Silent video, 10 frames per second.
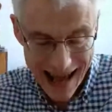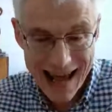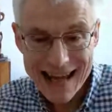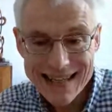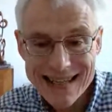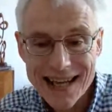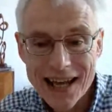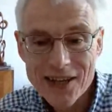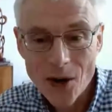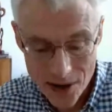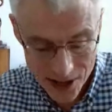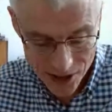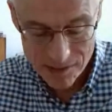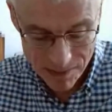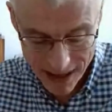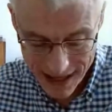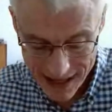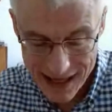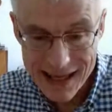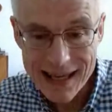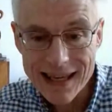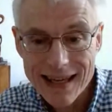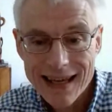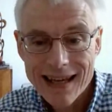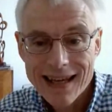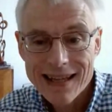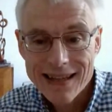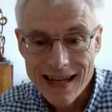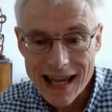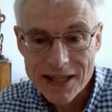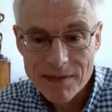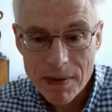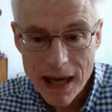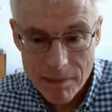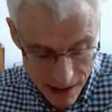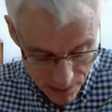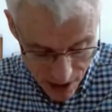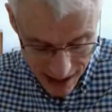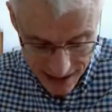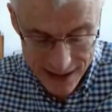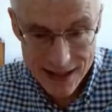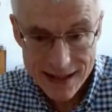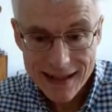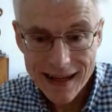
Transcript: And Joris could be the next big brand.